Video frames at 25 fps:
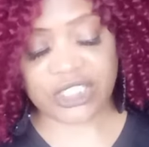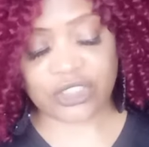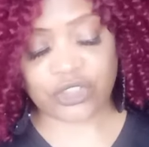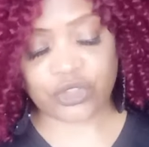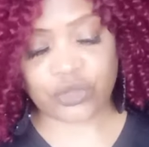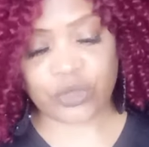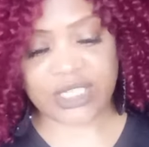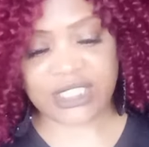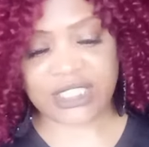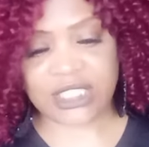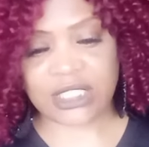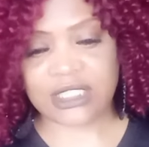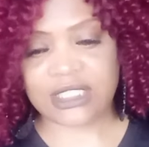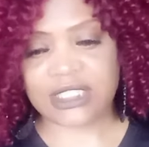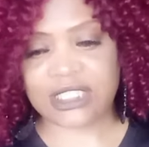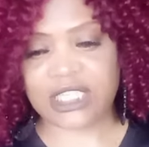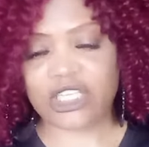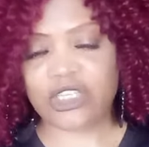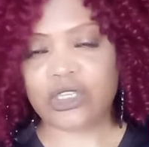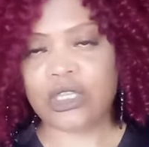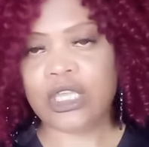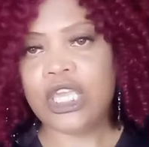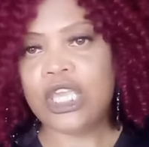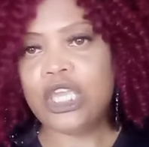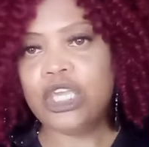trusting,
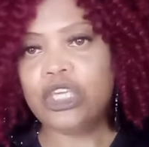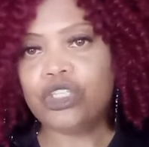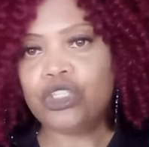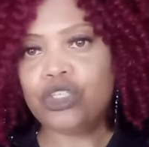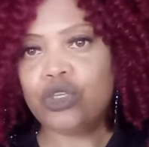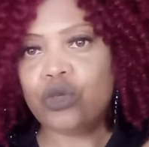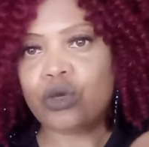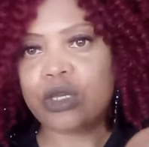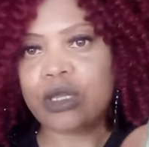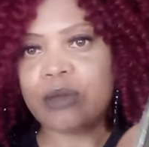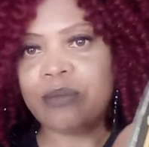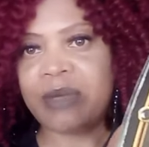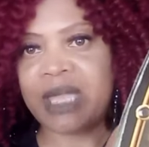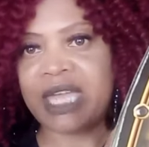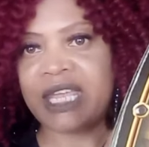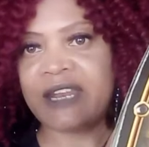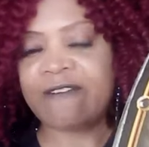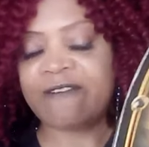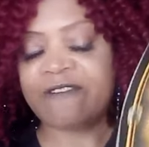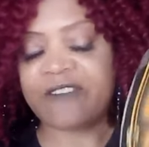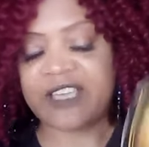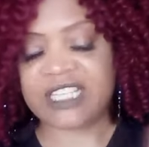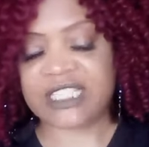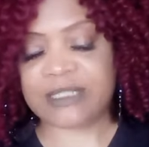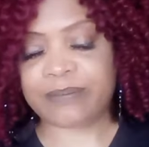see, you, you can
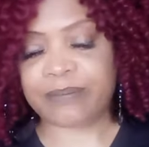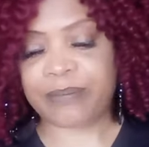manifest